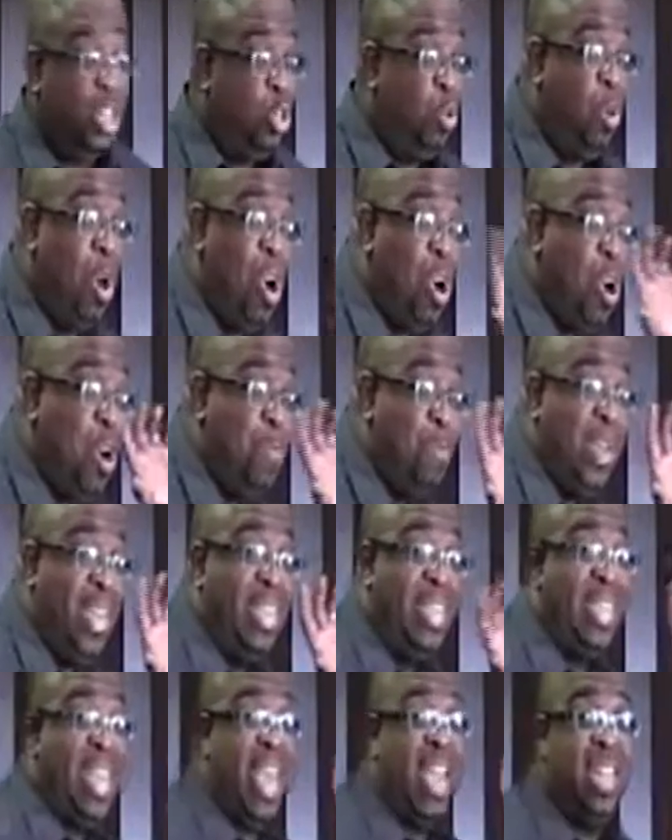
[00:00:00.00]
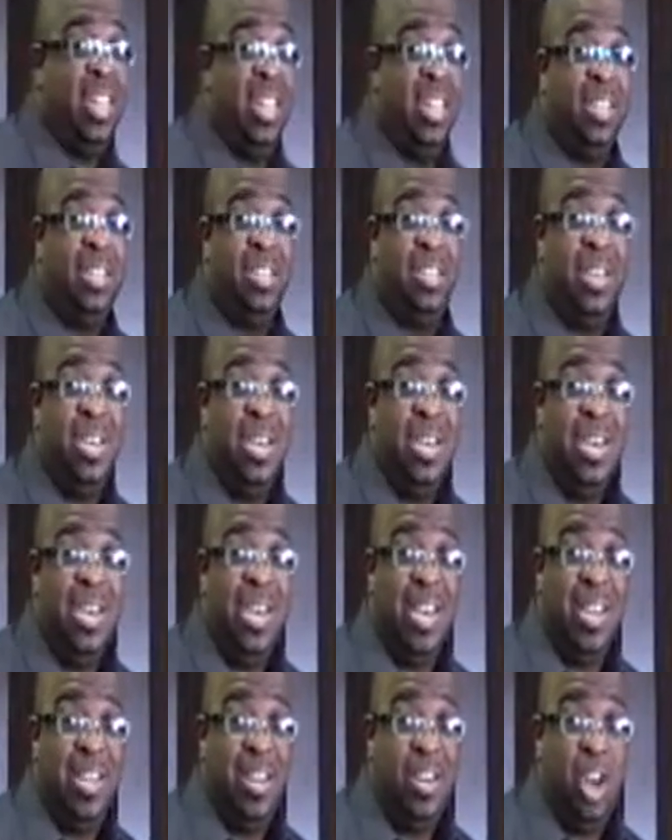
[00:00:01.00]
that you heard me say this
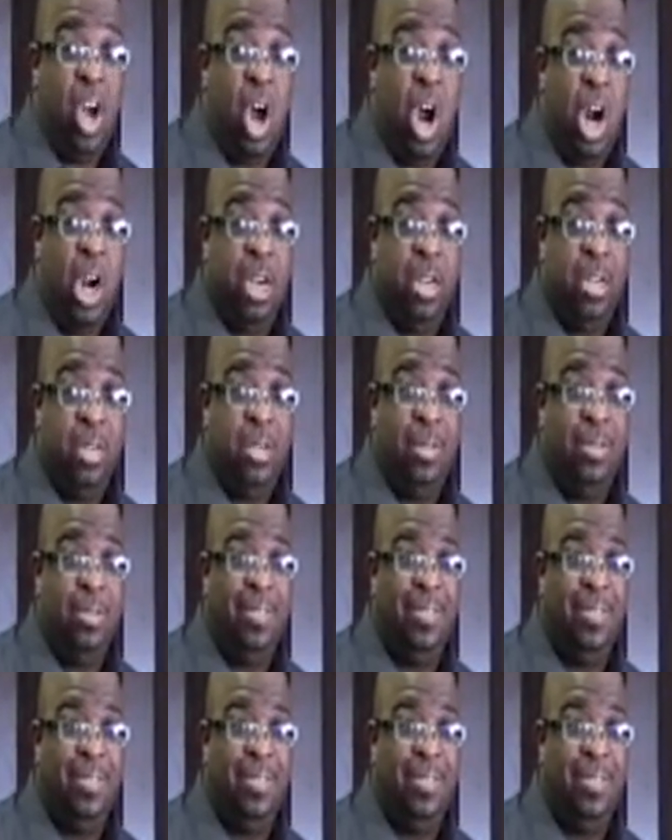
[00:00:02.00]
in the dark,